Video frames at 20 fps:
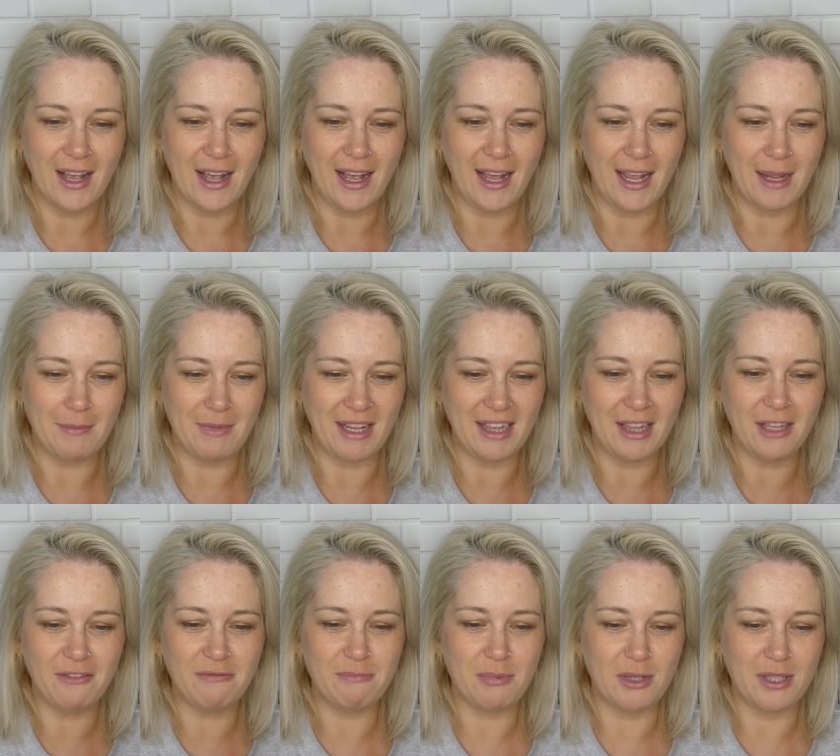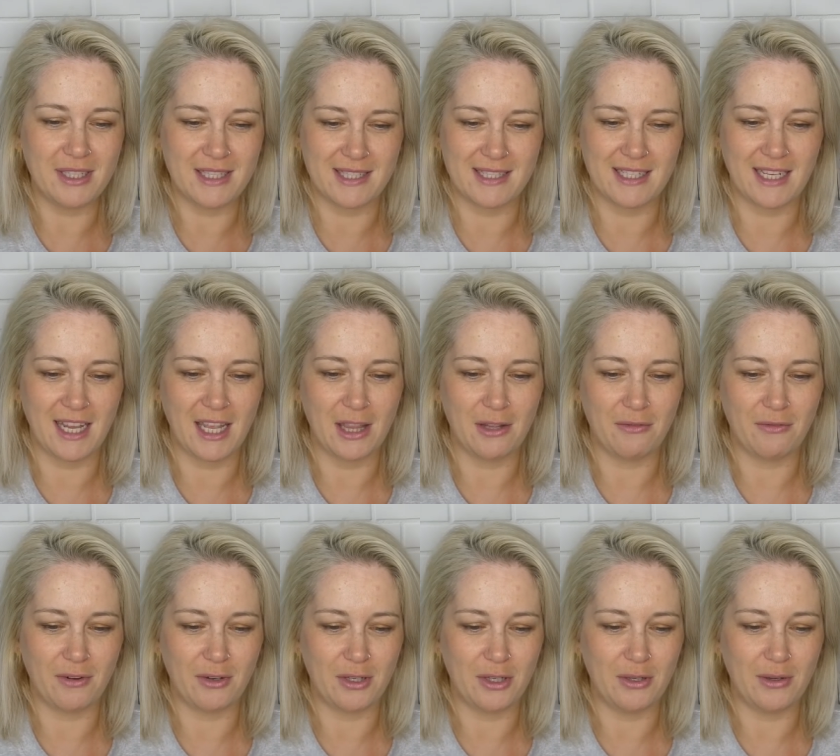Um, I love putting this together
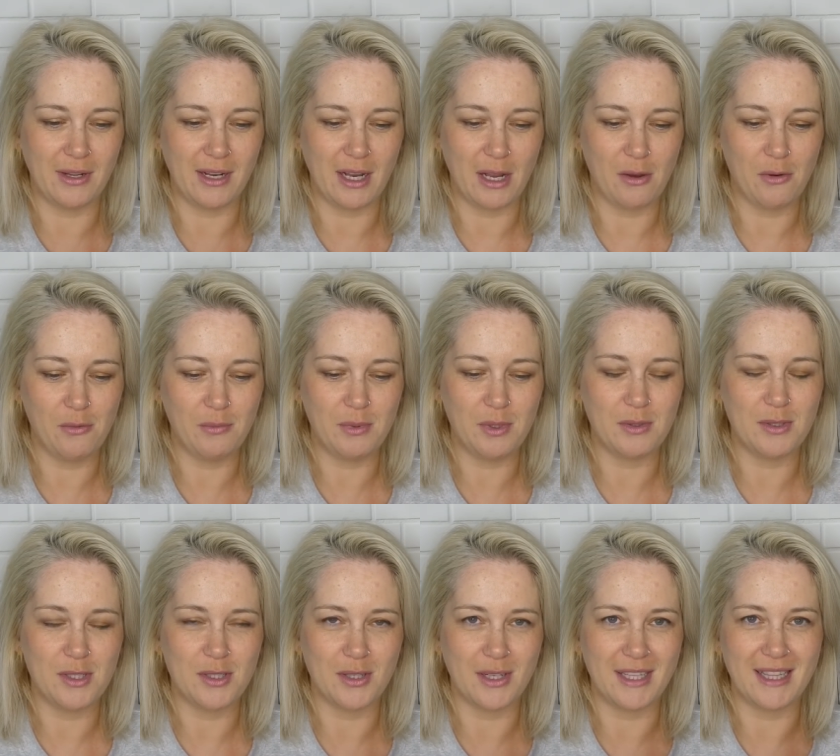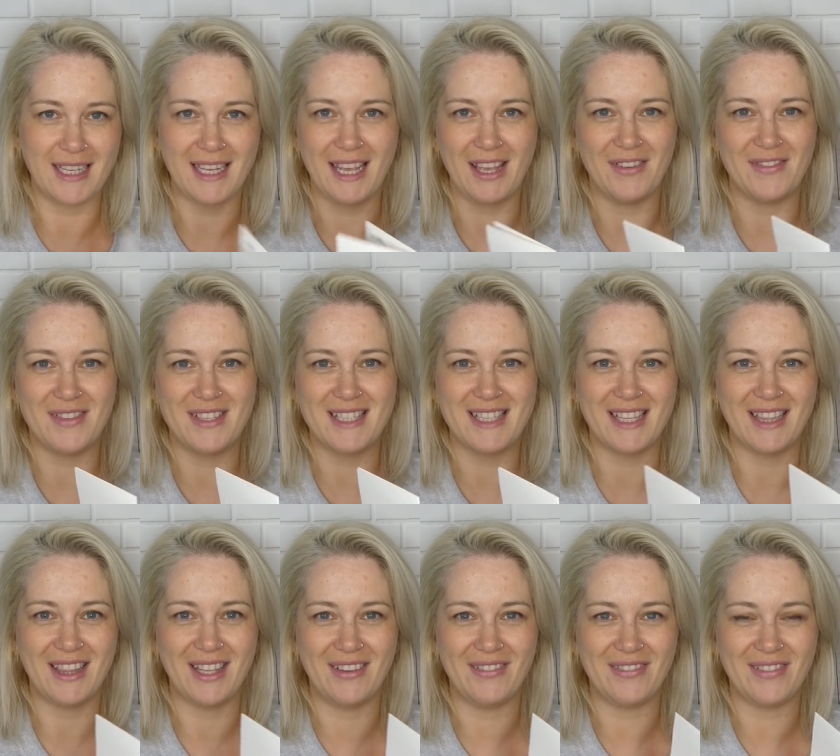for you and I hope you enjoy the gifts.
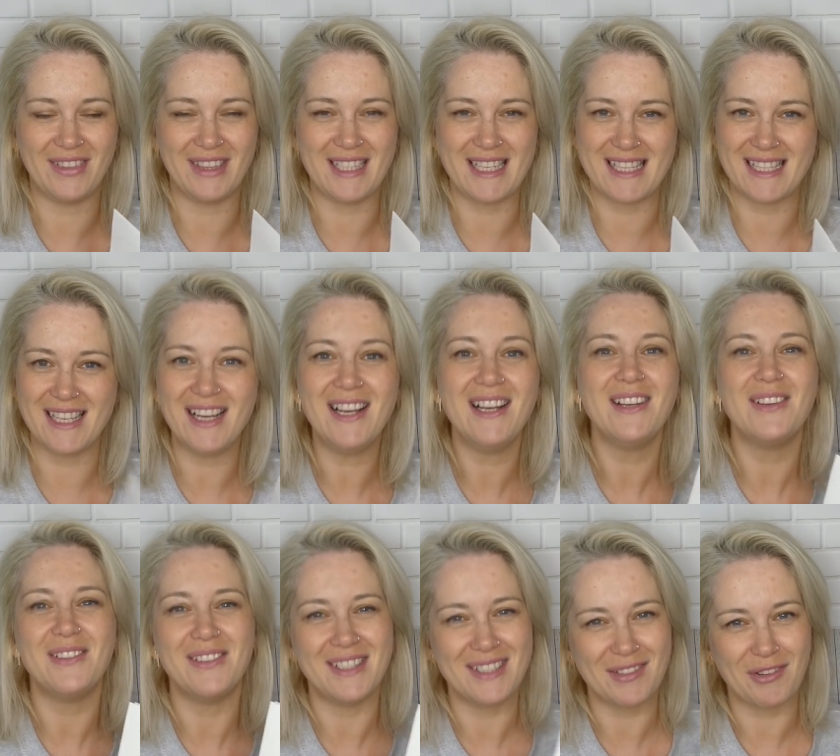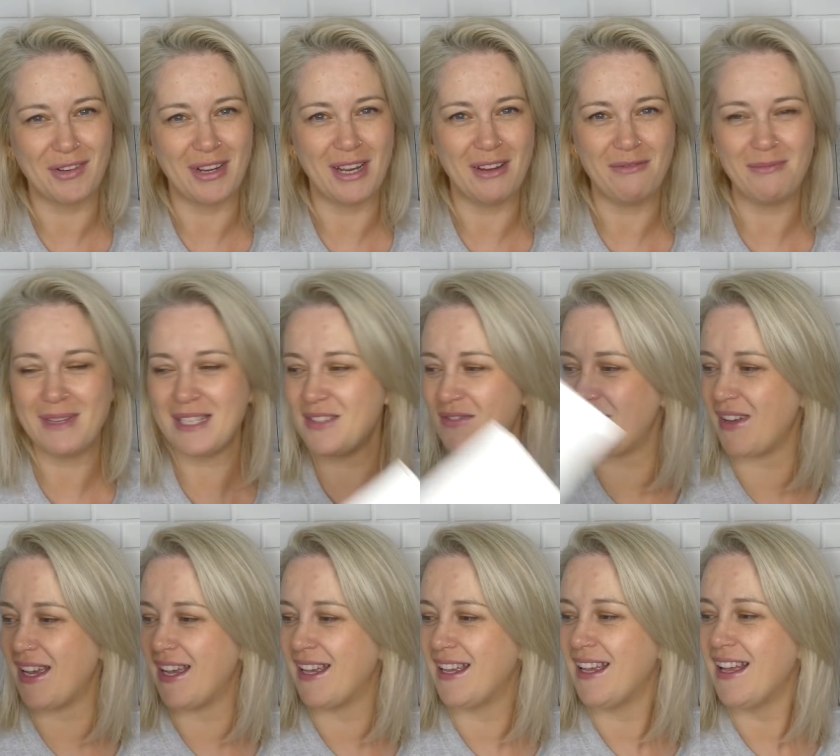Love, Lisa, who is Creative
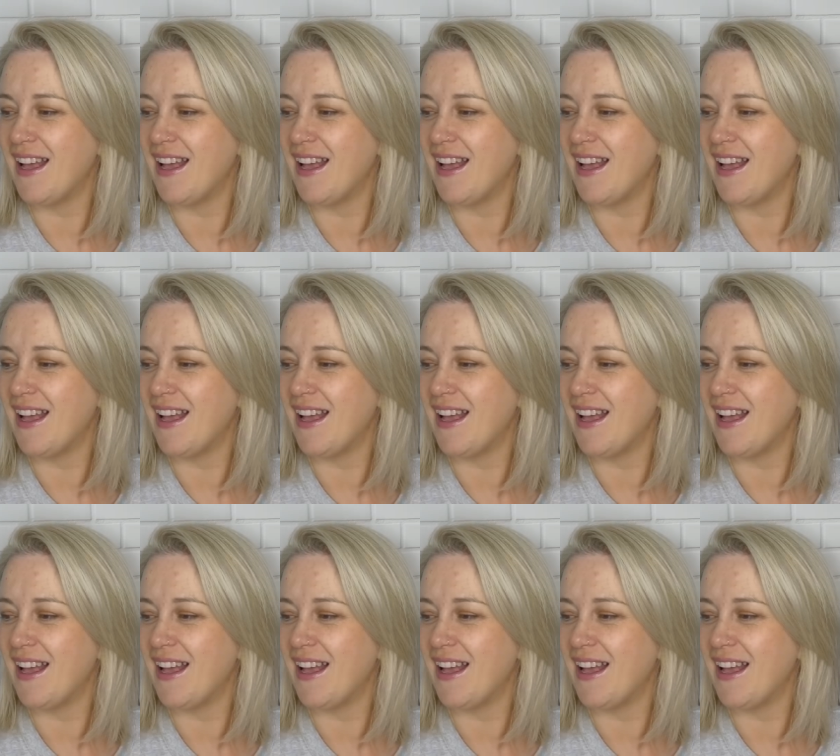Misfit.